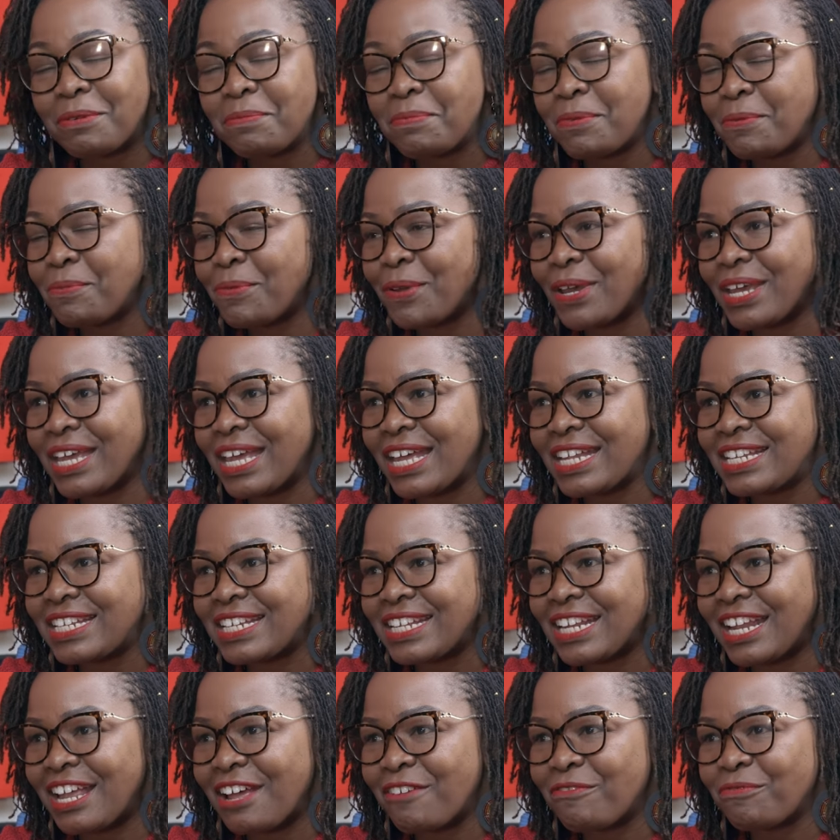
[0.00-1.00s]
But people are
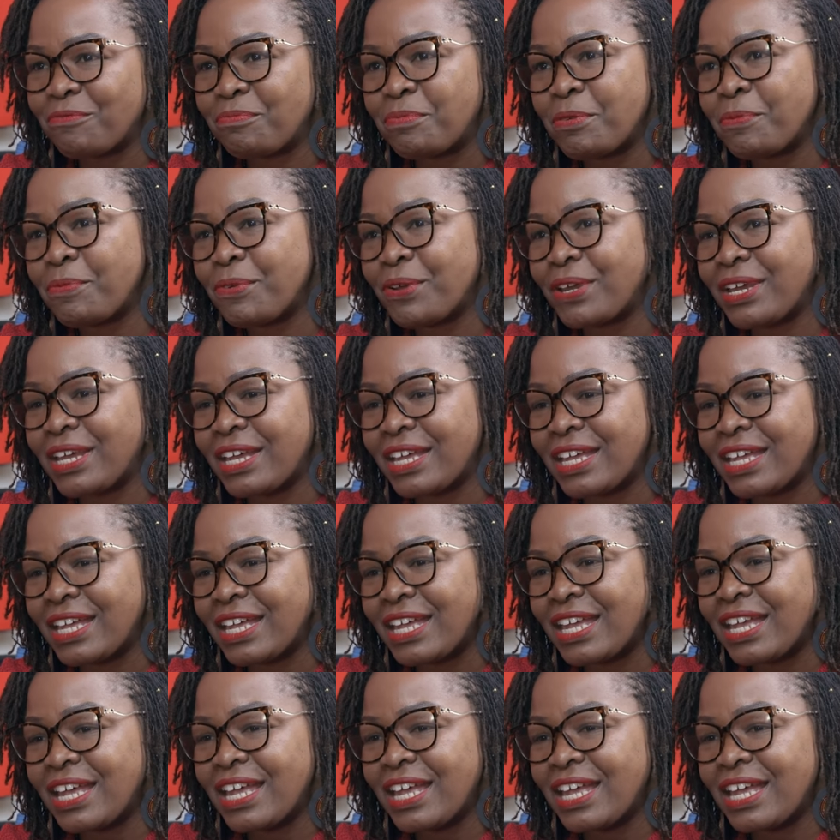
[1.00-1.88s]
getting love. People are,